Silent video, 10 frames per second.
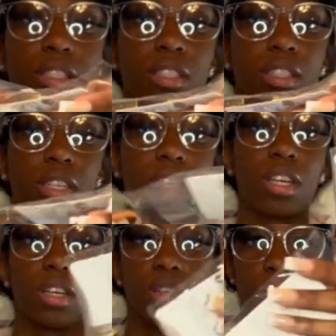gonna
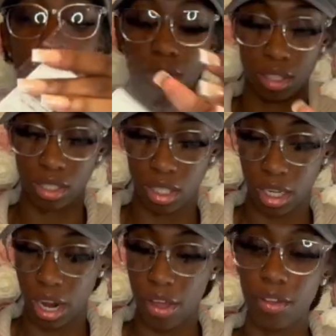go check it
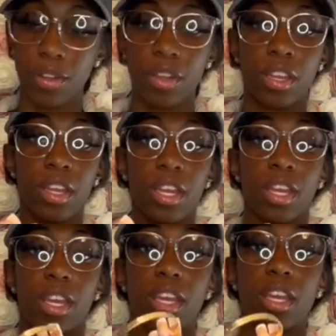out
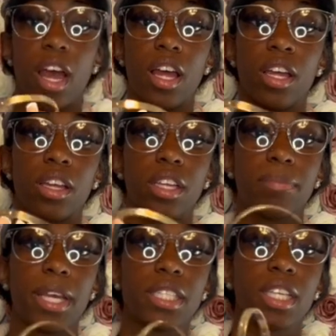y'all it
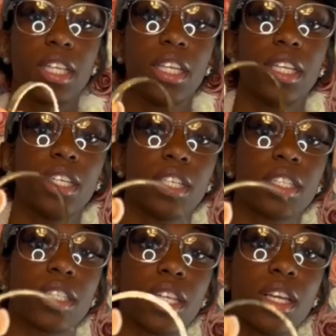basically looks
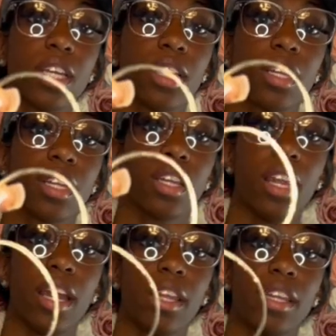
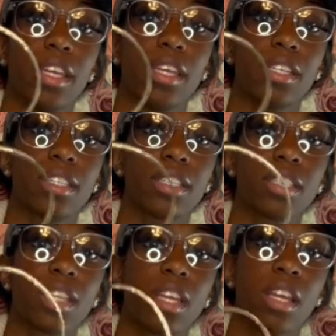like this
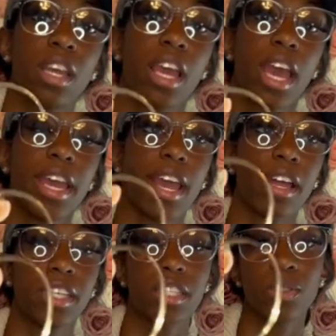and y'all
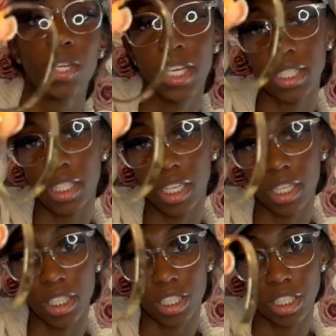this one is another
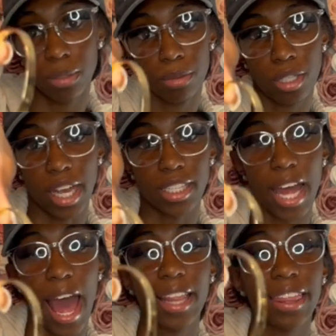adjustable like i said
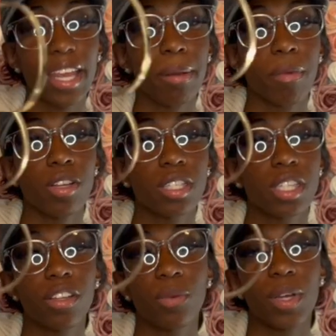i think most
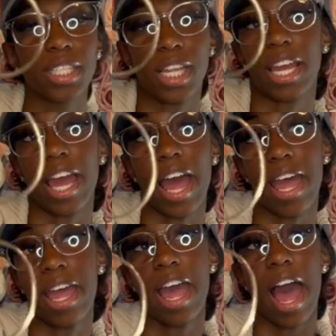of the ones i got
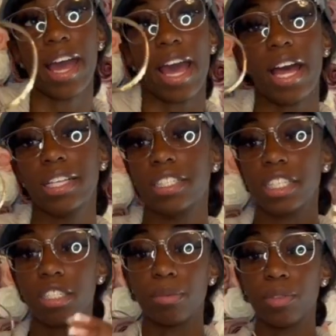i got
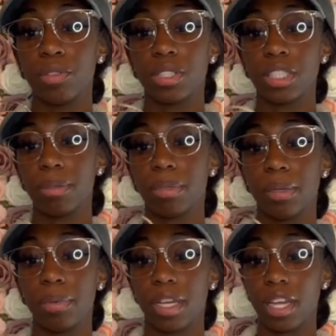adjustable simply
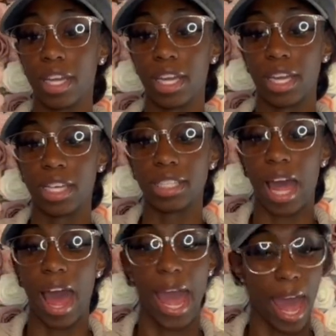because
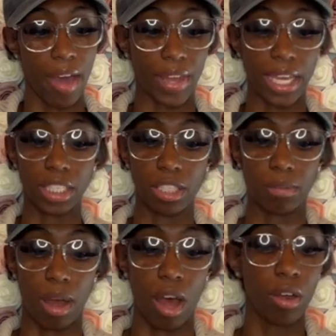i have a
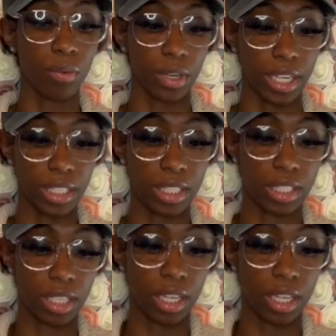small wrist